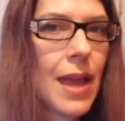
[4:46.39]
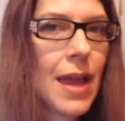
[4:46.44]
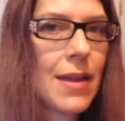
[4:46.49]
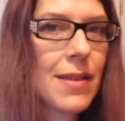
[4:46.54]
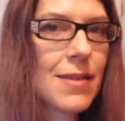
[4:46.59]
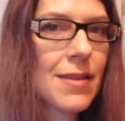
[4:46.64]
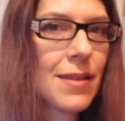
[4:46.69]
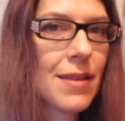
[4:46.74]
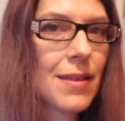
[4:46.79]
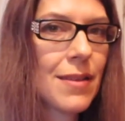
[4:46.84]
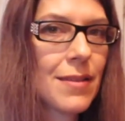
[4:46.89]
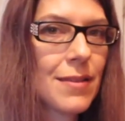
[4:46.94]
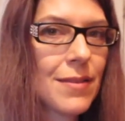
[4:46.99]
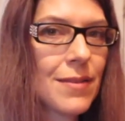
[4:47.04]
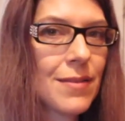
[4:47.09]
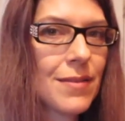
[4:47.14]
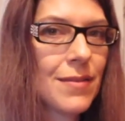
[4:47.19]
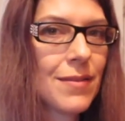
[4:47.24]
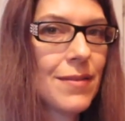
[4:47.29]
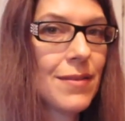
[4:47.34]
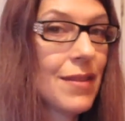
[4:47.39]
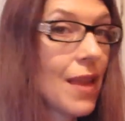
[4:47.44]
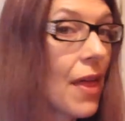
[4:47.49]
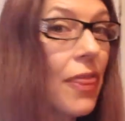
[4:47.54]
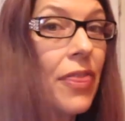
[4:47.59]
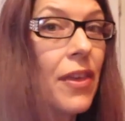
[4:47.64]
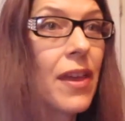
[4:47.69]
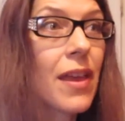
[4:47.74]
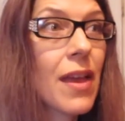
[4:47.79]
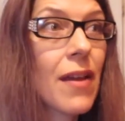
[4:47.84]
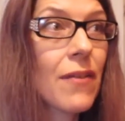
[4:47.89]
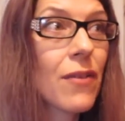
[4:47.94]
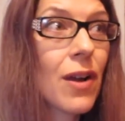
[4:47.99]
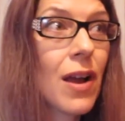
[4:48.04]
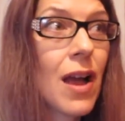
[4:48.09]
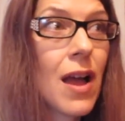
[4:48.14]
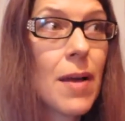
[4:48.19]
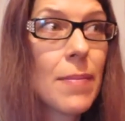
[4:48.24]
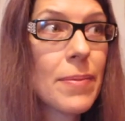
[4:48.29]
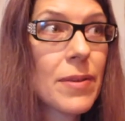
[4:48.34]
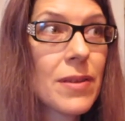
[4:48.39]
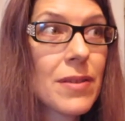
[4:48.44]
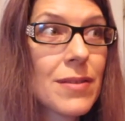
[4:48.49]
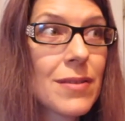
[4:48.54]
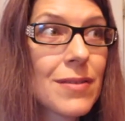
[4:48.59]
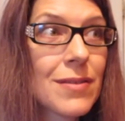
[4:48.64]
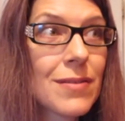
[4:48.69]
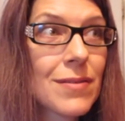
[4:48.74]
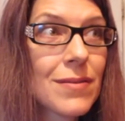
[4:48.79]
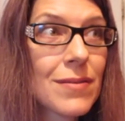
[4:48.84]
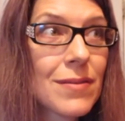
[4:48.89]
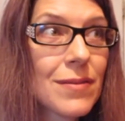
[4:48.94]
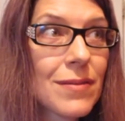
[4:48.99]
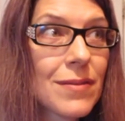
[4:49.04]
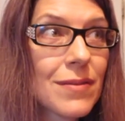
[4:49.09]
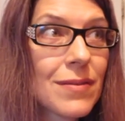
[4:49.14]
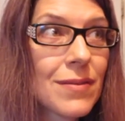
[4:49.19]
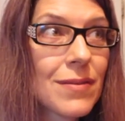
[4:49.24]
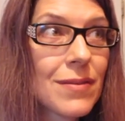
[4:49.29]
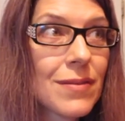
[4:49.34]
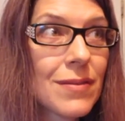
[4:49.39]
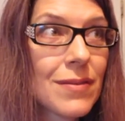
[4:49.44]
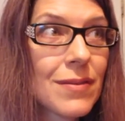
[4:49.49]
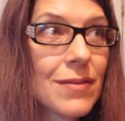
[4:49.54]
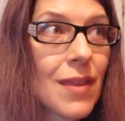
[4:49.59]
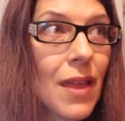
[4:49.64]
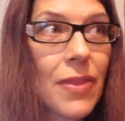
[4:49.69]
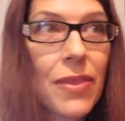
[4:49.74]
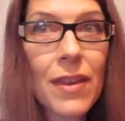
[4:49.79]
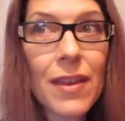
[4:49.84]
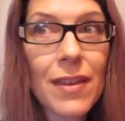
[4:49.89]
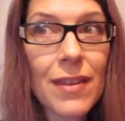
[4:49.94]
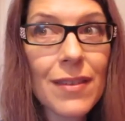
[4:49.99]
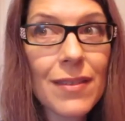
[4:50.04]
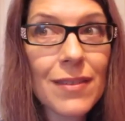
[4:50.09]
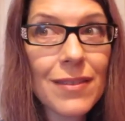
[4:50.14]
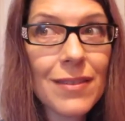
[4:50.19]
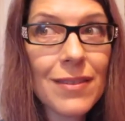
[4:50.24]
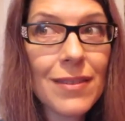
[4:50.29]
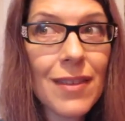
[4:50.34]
As in, nothing ever happened. Nothing.